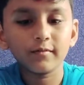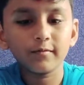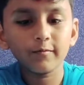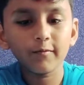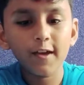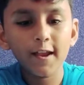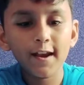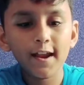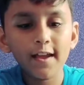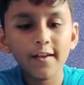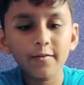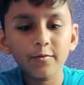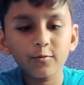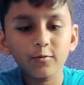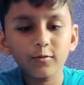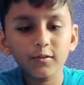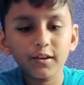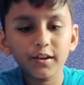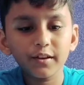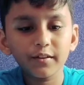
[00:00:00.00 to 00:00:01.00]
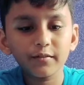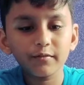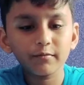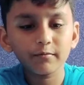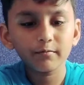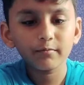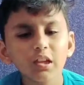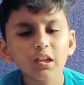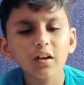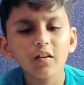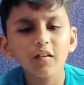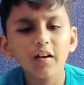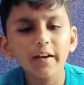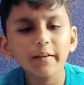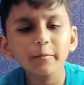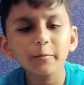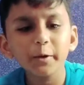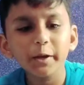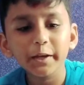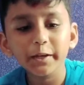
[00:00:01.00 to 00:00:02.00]
when I roll it. Now I
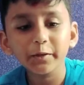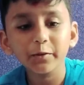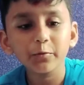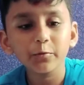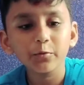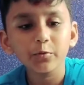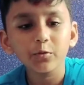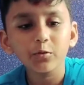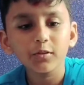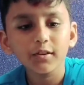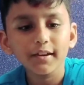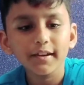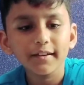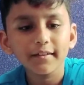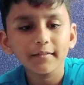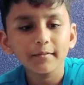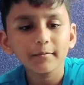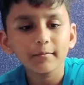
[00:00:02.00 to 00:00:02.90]
am going to roll it.